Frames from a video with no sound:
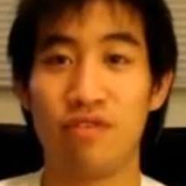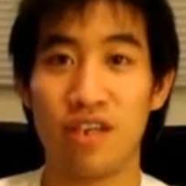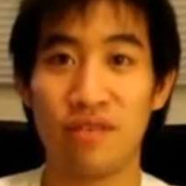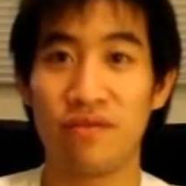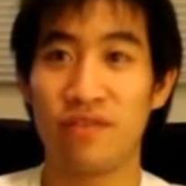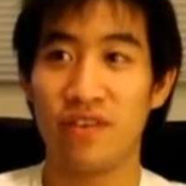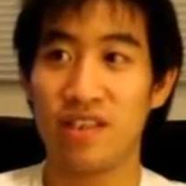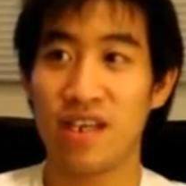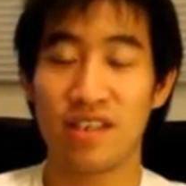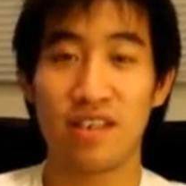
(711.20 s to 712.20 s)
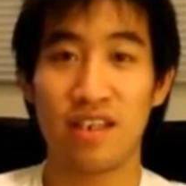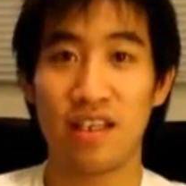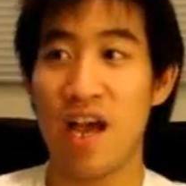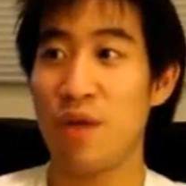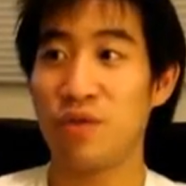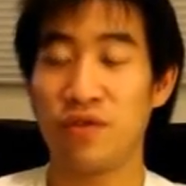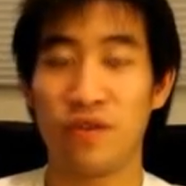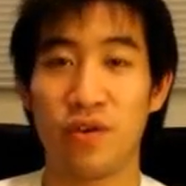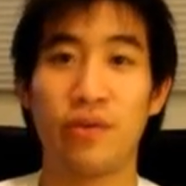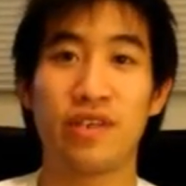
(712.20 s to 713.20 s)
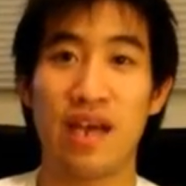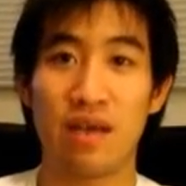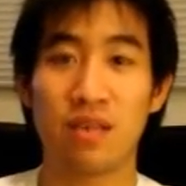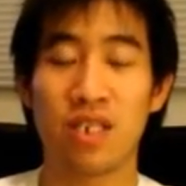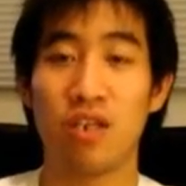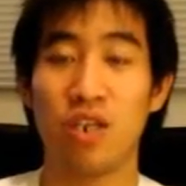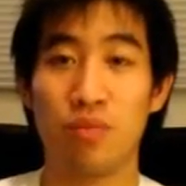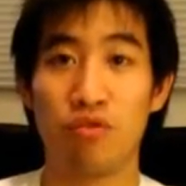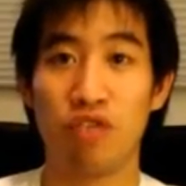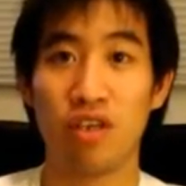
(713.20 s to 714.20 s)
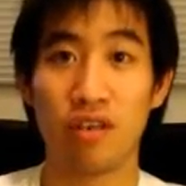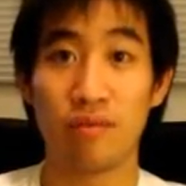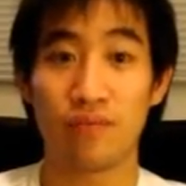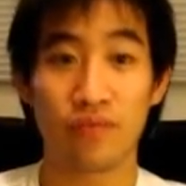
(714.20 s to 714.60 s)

really fantastic. The atmosphere was absolutely brilliant.